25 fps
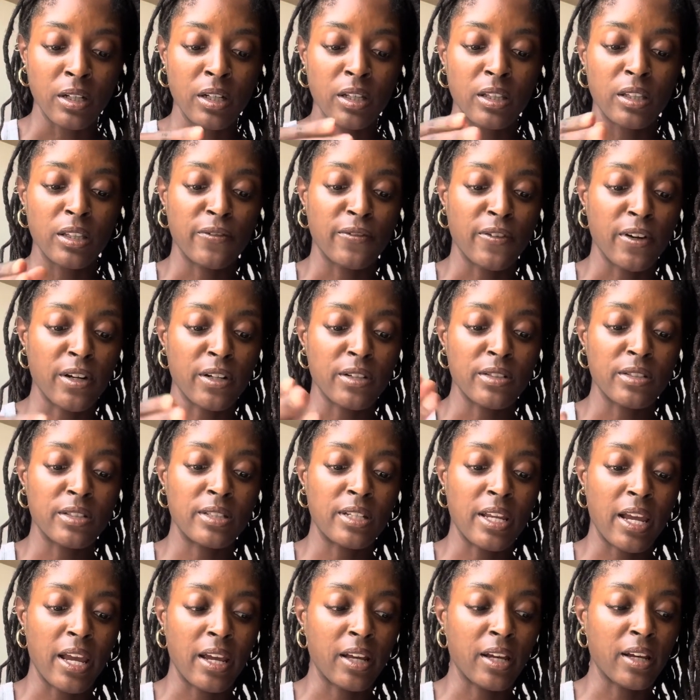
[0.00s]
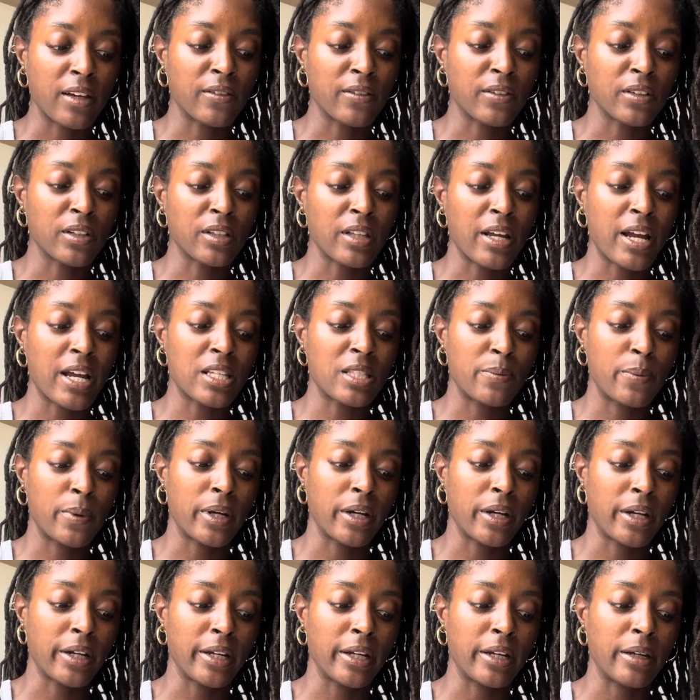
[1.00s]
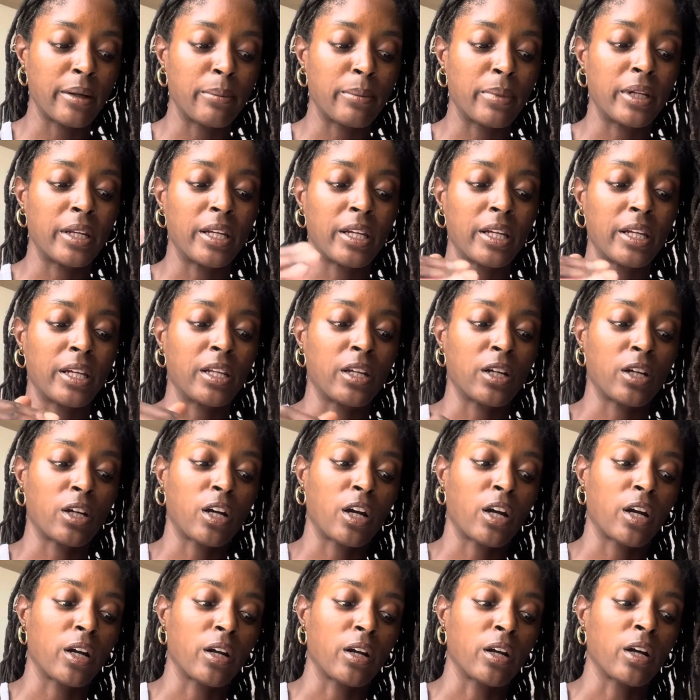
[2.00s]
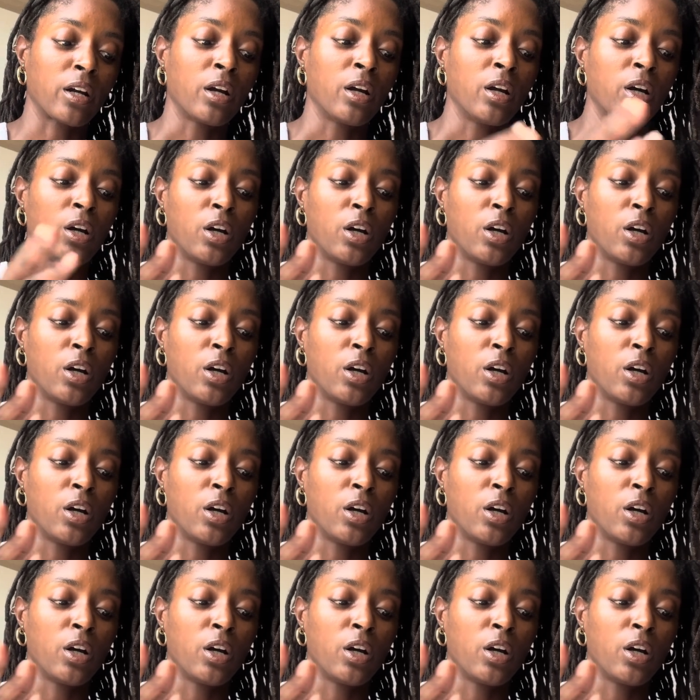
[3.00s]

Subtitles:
the first day of their last period, but it can occur